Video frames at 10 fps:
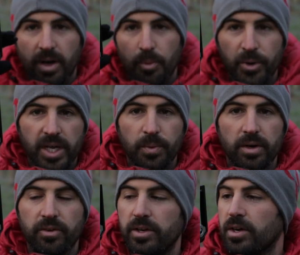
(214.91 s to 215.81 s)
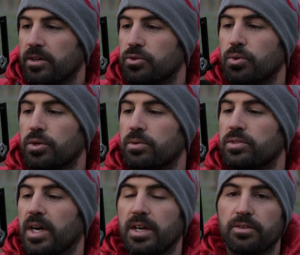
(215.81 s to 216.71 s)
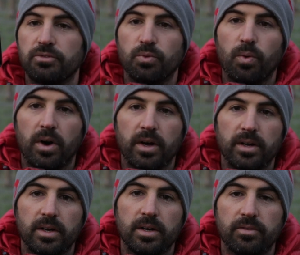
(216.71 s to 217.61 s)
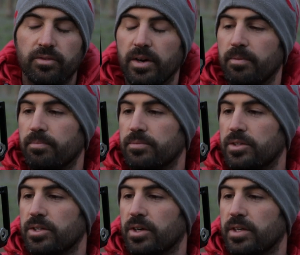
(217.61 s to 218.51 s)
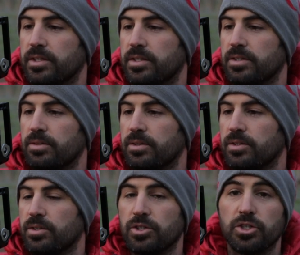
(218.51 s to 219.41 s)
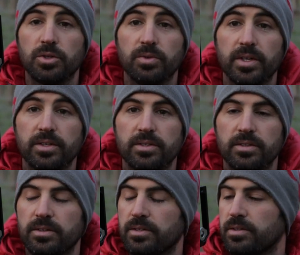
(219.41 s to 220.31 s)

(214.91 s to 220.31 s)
I'll bring you over and I'll talk you exactly through why I've decided to shoot this.